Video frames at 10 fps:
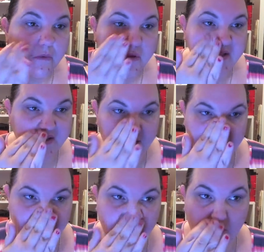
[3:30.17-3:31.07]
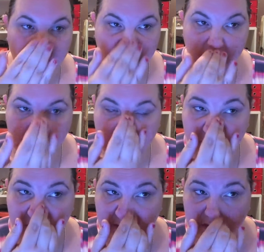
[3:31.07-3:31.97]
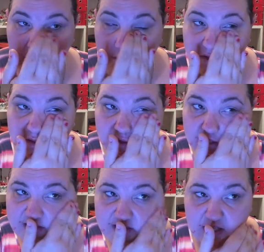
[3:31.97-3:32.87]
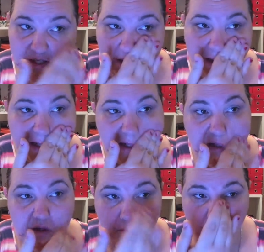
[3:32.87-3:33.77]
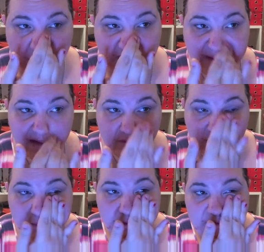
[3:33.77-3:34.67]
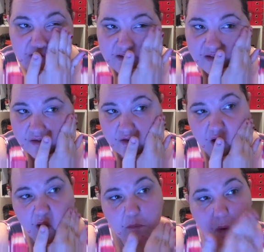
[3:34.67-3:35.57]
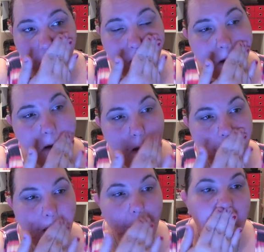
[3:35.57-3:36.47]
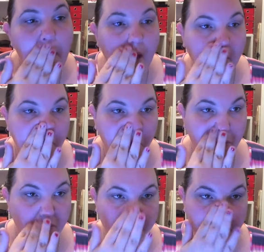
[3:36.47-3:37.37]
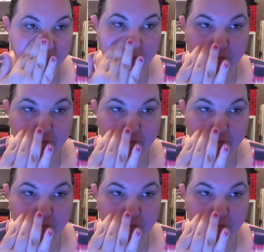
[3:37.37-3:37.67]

What this does is when the foundation goes on top, it's not going to sink into the pores and make them visible, it's going to sit on top and blur them.